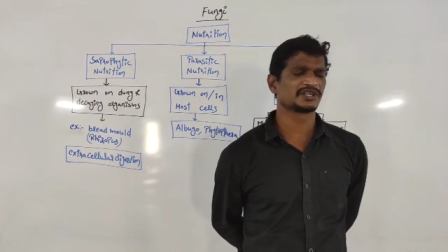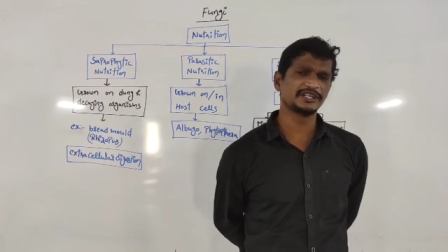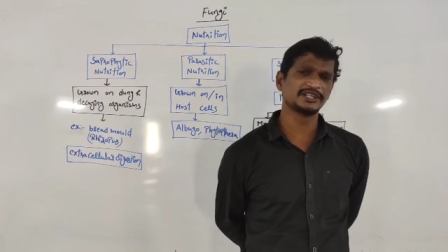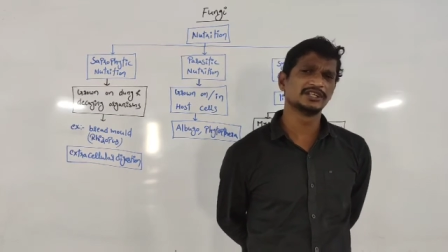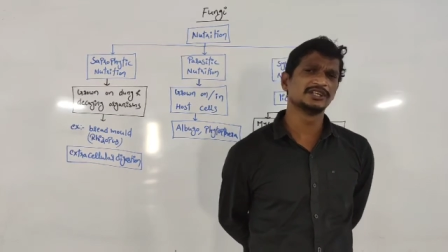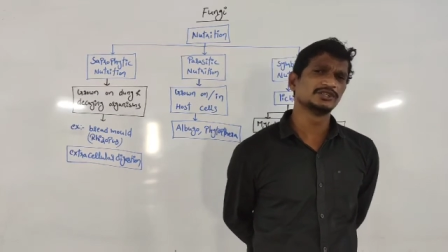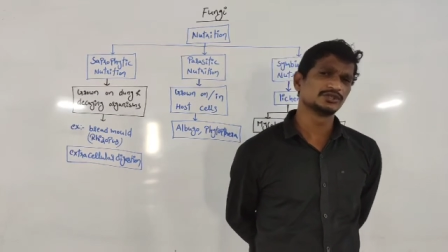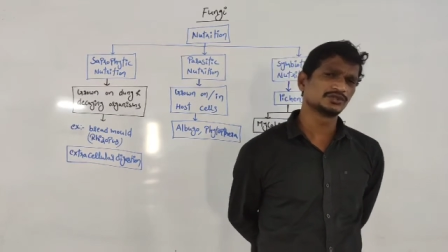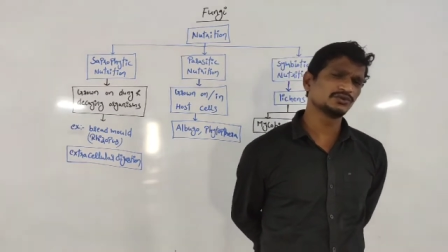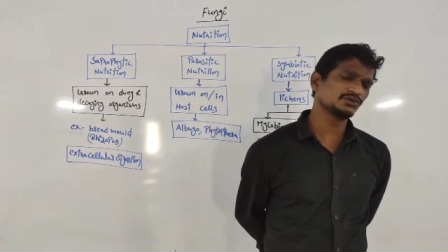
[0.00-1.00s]
right?
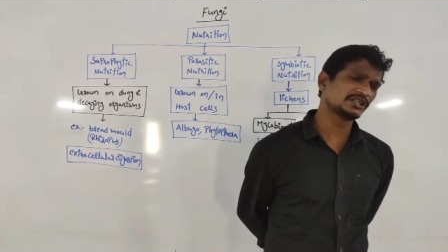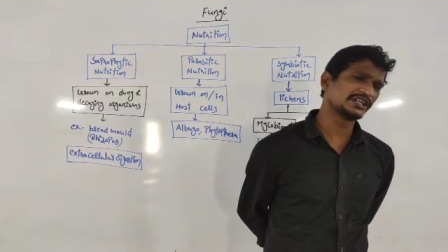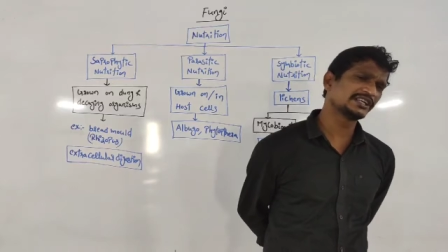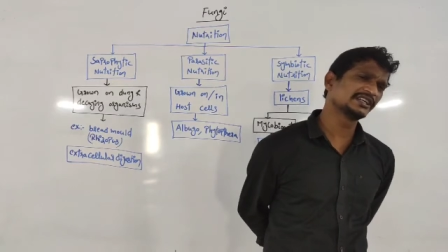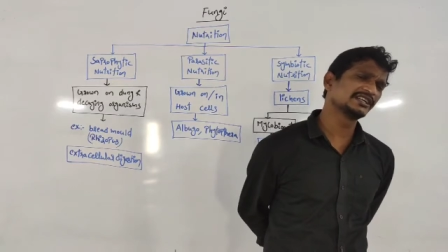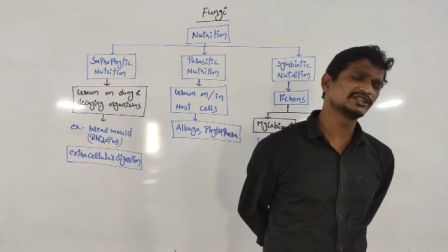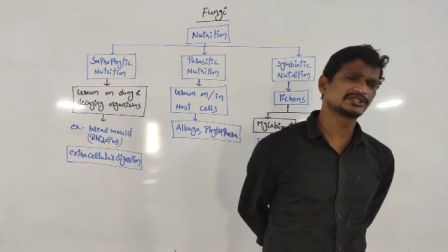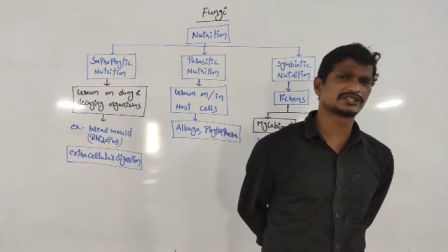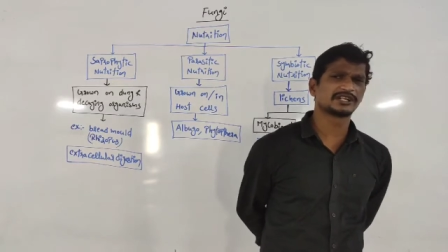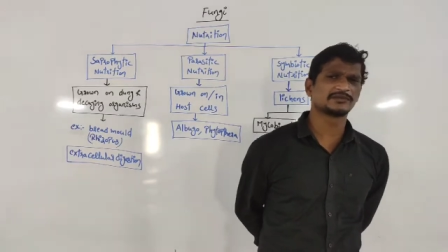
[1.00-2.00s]
So the decaying is
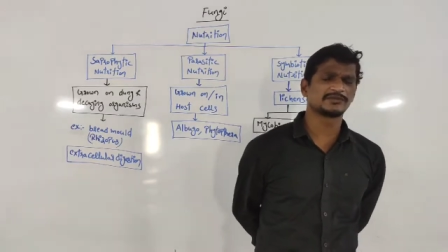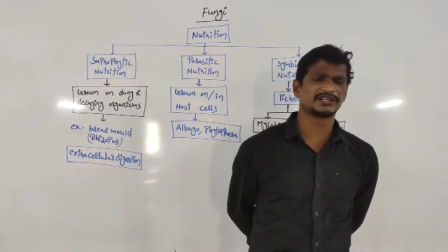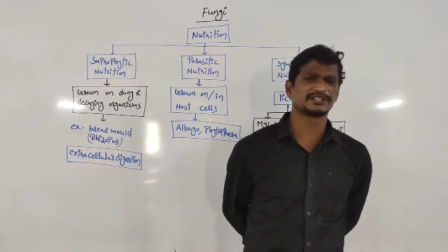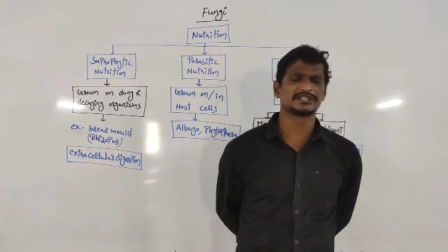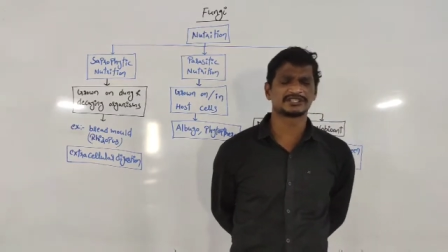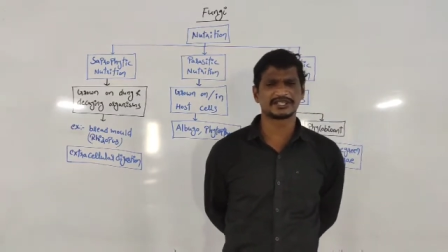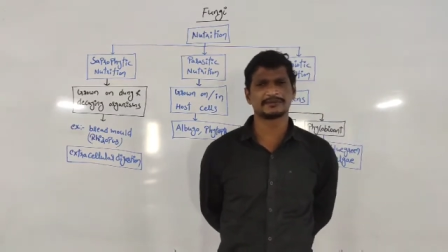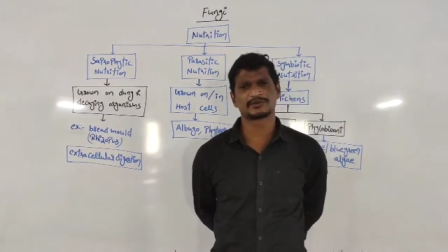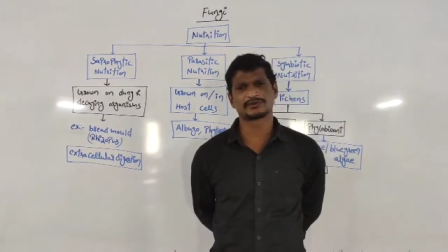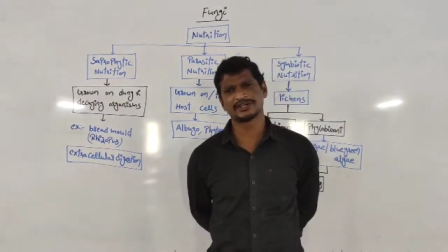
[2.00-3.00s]
done by that
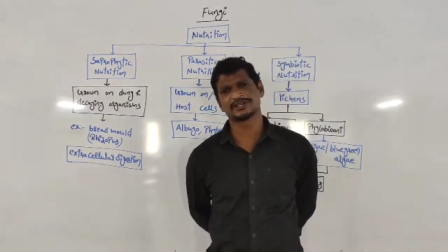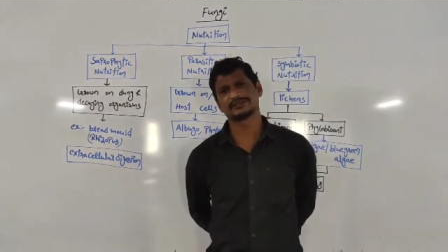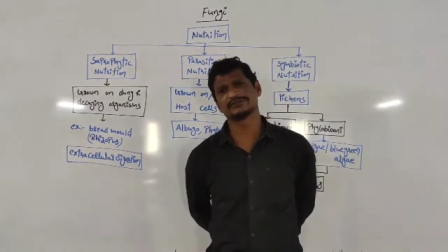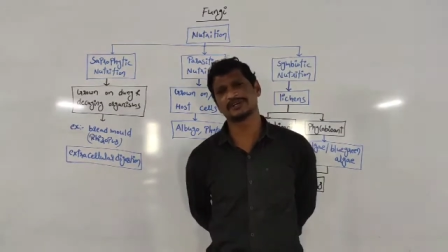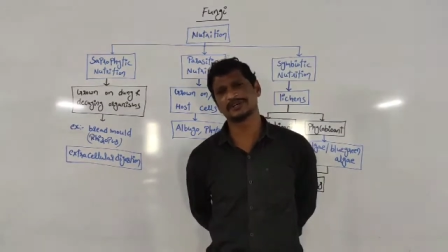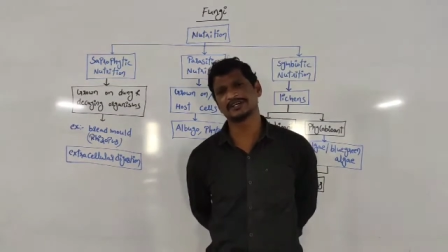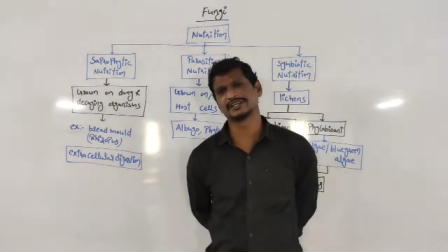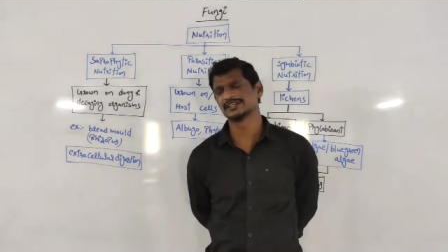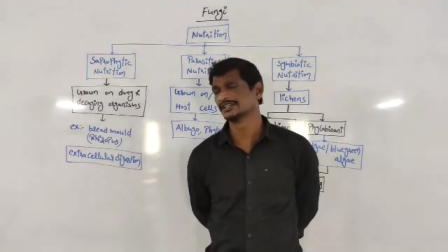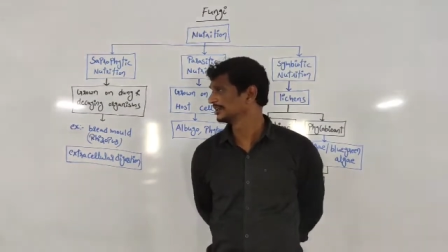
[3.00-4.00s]
saprophytic fungi,
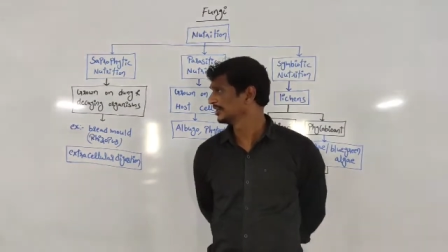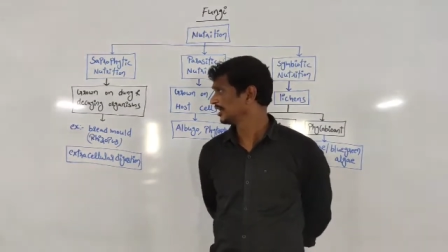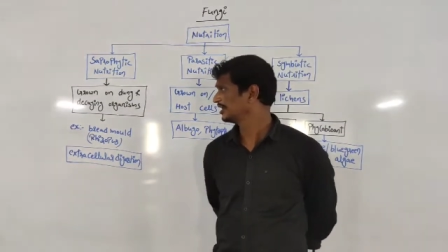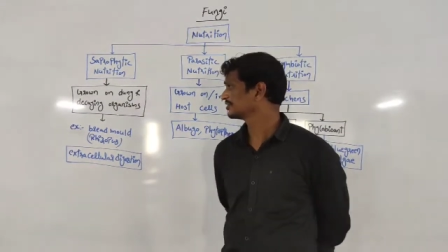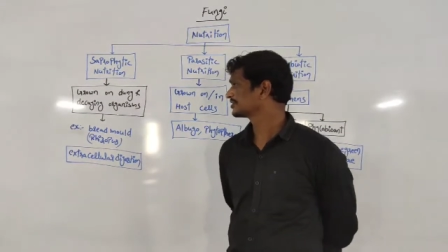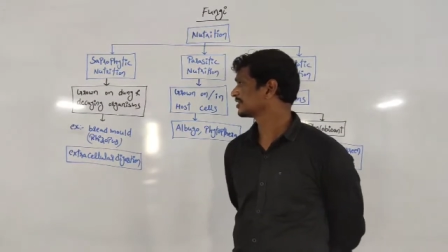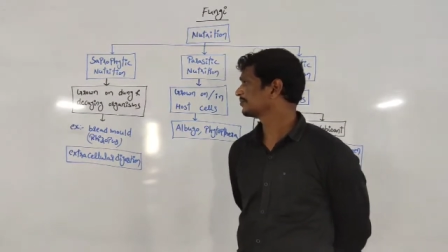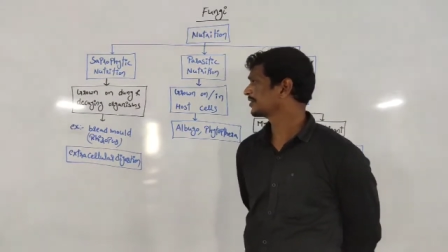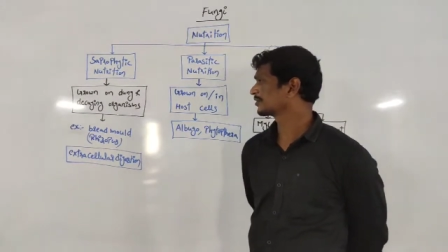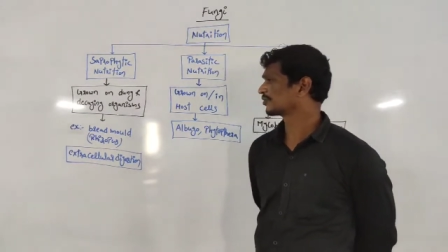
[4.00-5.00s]
and some
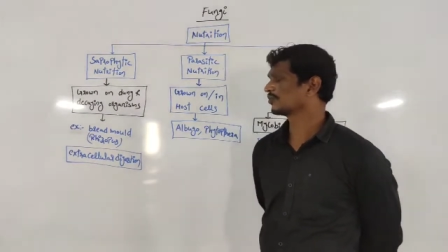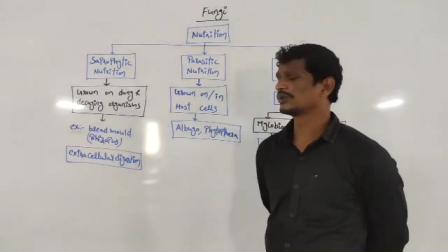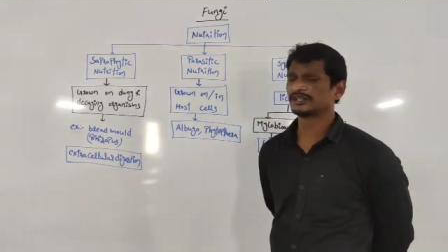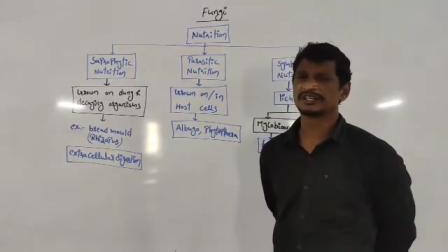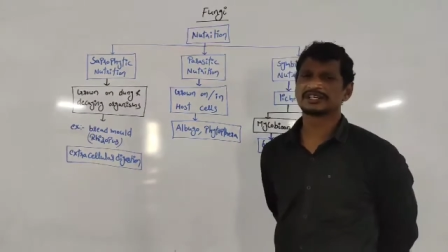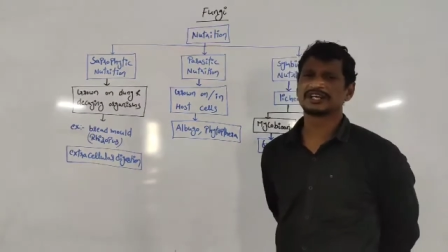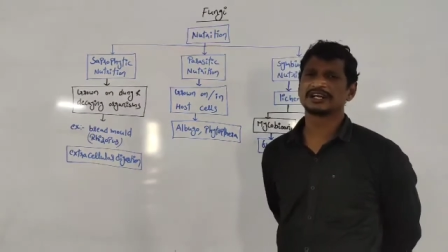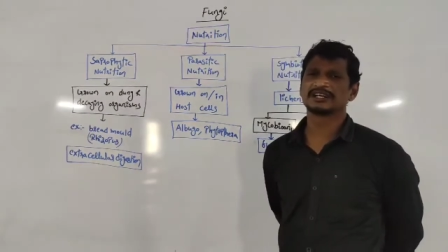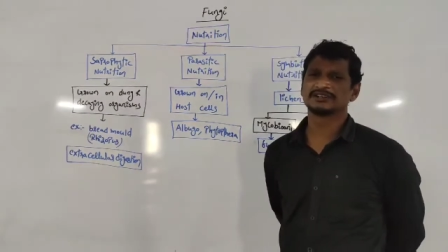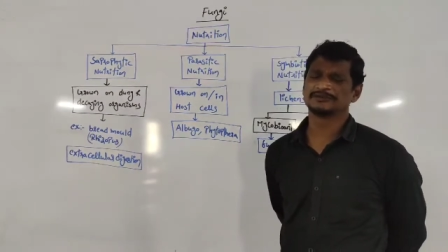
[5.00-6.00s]
are grown on the
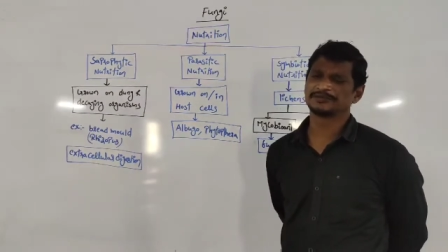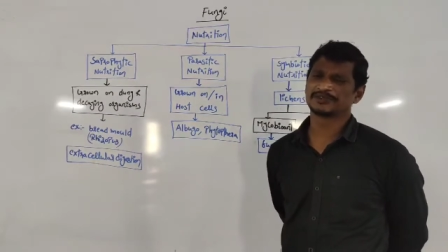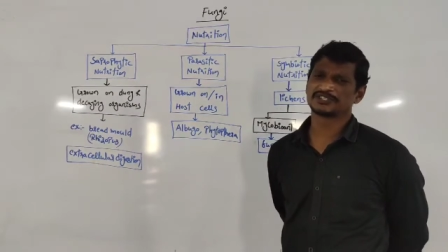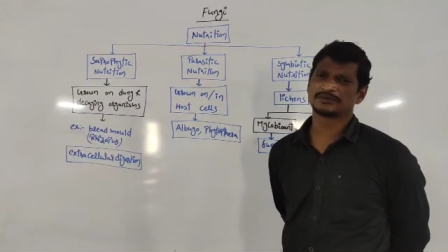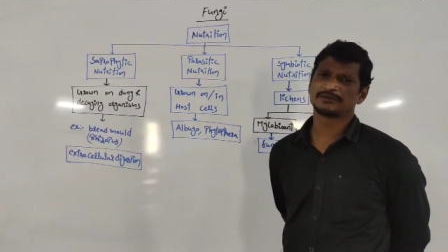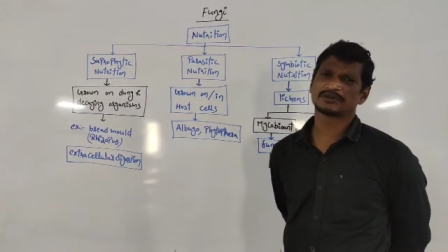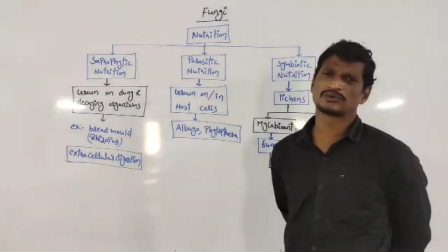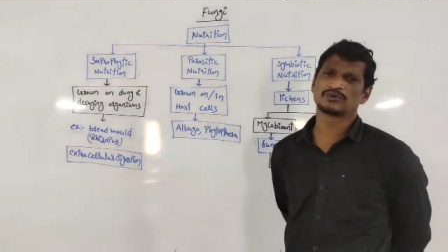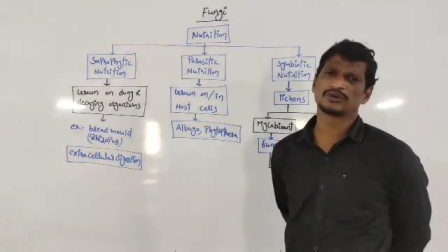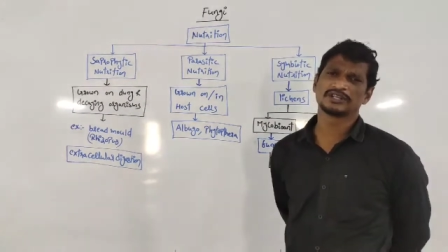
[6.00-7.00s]
dung, some are
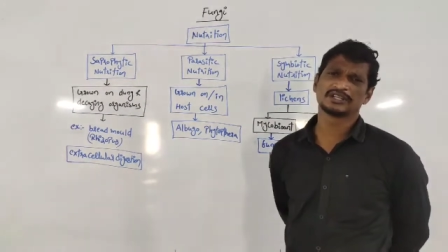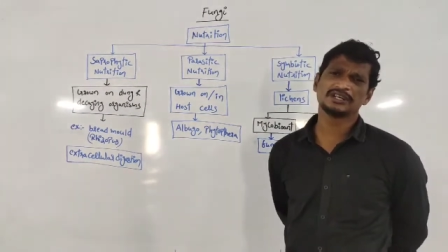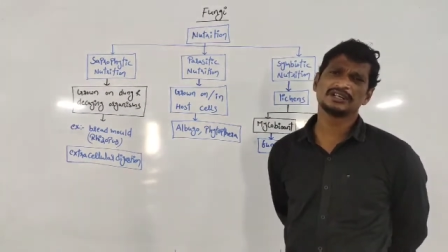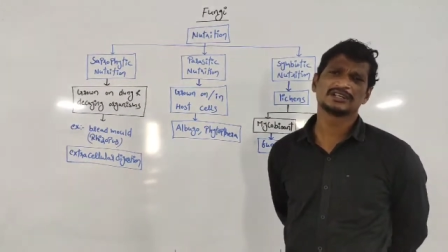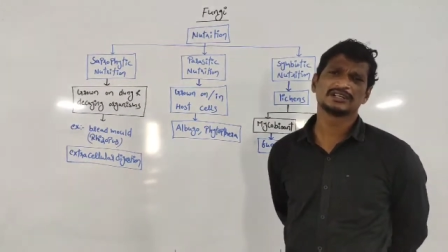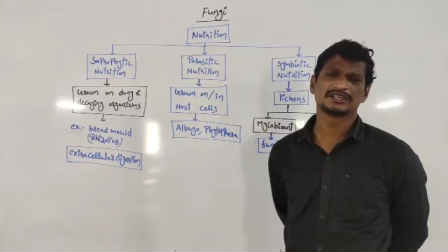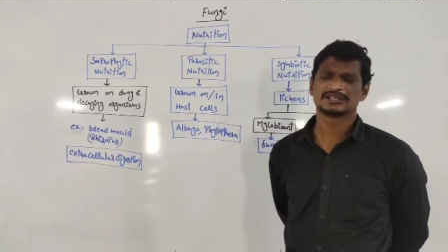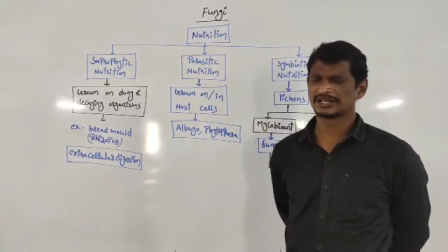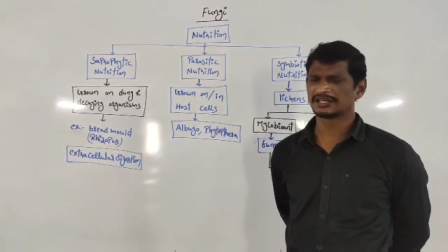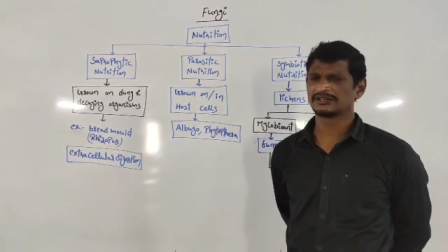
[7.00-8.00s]
grown on the
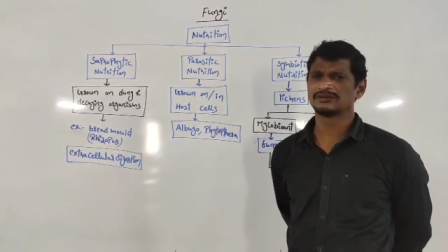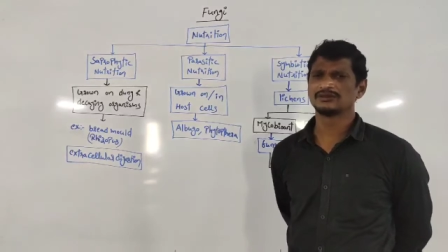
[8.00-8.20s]
dung.